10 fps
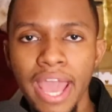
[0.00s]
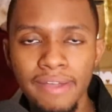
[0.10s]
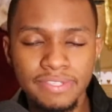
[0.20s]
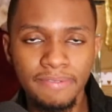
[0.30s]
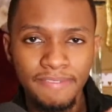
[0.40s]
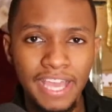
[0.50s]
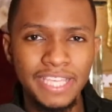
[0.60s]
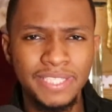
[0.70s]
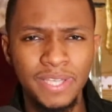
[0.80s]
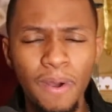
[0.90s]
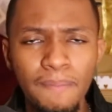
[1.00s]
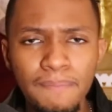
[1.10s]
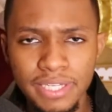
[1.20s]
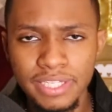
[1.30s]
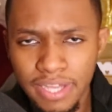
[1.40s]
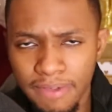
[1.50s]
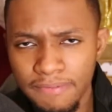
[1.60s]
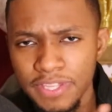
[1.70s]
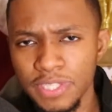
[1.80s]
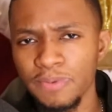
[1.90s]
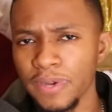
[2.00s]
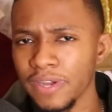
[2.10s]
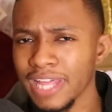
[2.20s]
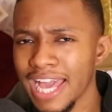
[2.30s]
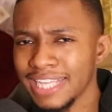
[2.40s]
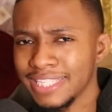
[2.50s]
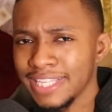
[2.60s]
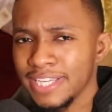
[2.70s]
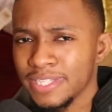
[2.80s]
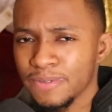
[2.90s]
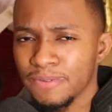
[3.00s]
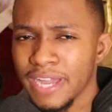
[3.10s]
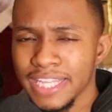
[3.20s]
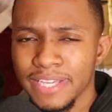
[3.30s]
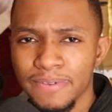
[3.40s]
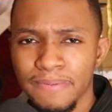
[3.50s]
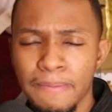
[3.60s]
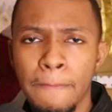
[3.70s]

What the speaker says: have to face so much stuff in this world as it is already.